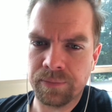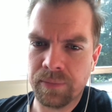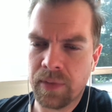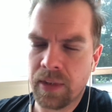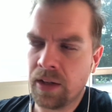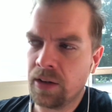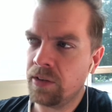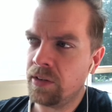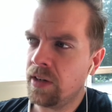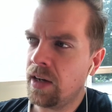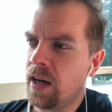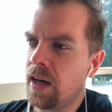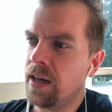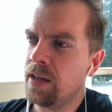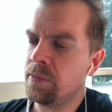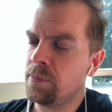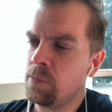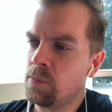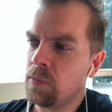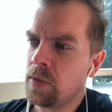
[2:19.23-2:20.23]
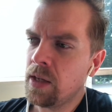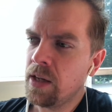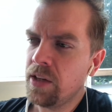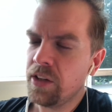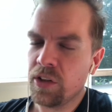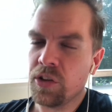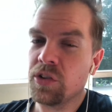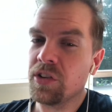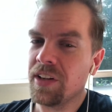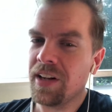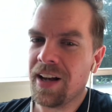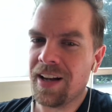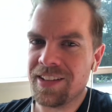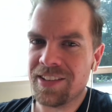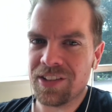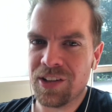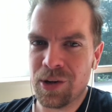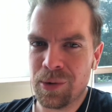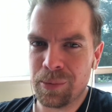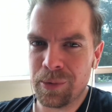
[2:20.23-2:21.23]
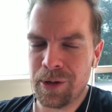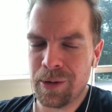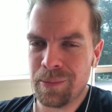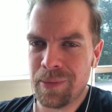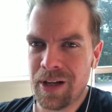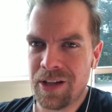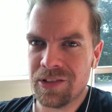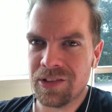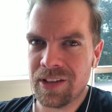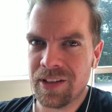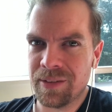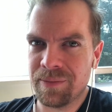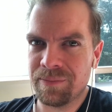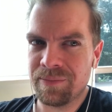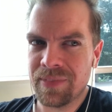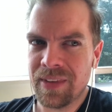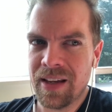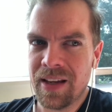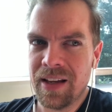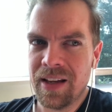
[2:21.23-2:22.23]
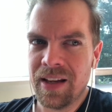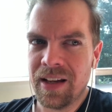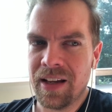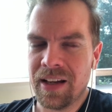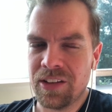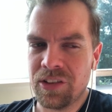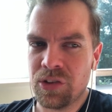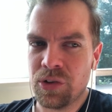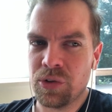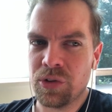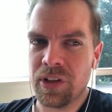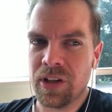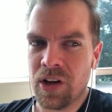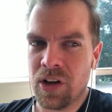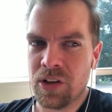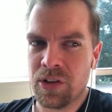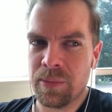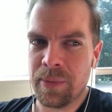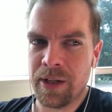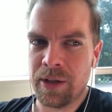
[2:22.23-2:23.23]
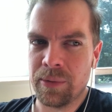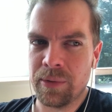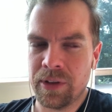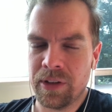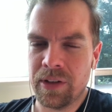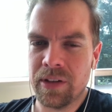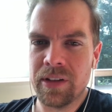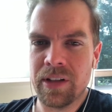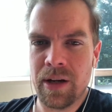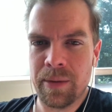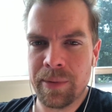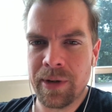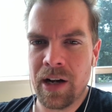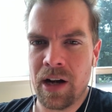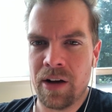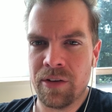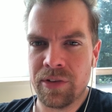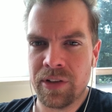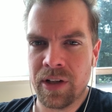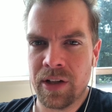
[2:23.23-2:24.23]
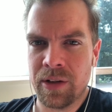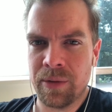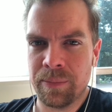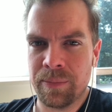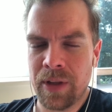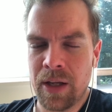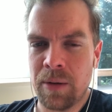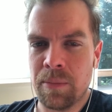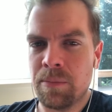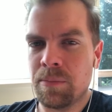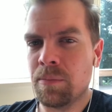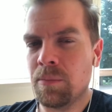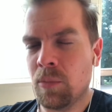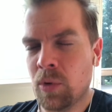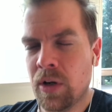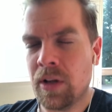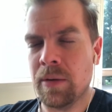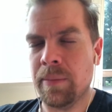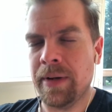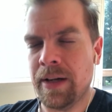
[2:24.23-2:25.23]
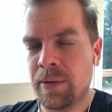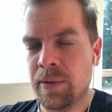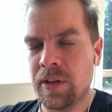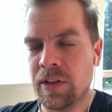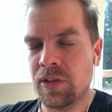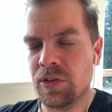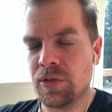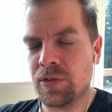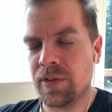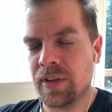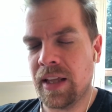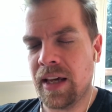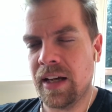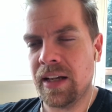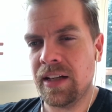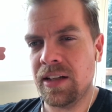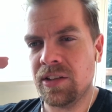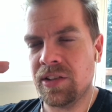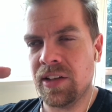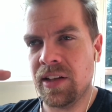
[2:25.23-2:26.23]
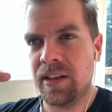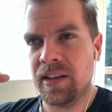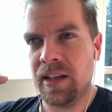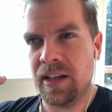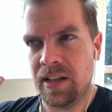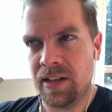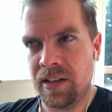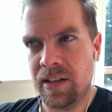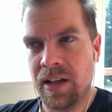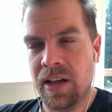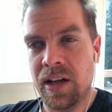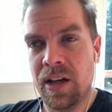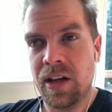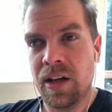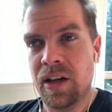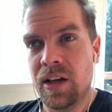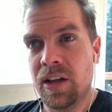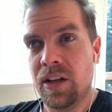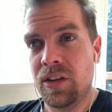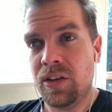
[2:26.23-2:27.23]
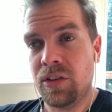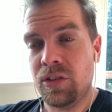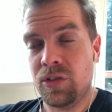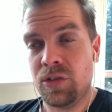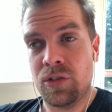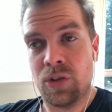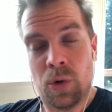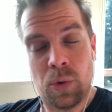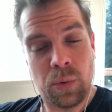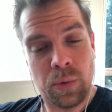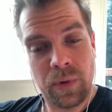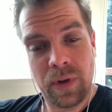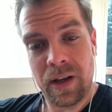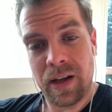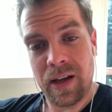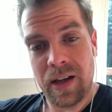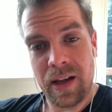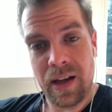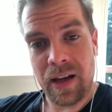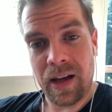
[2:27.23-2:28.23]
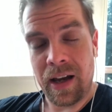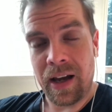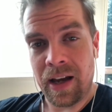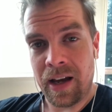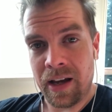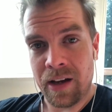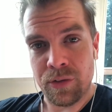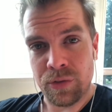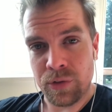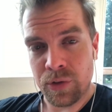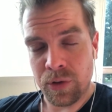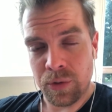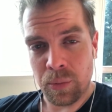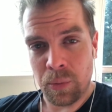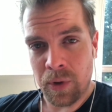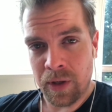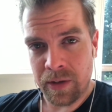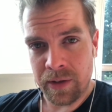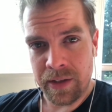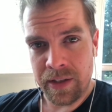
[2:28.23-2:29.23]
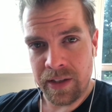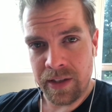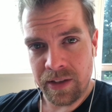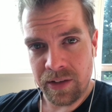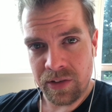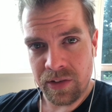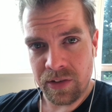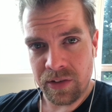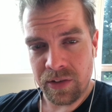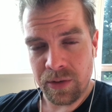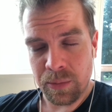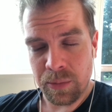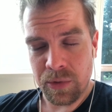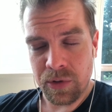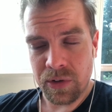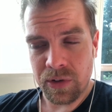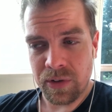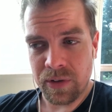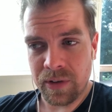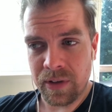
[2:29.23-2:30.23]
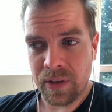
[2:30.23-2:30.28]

they're not usually not terribly amazing. It's usually hard to make a really good cup of coffee on them, and one of the main reasons for that is that they don't have good water heating systems.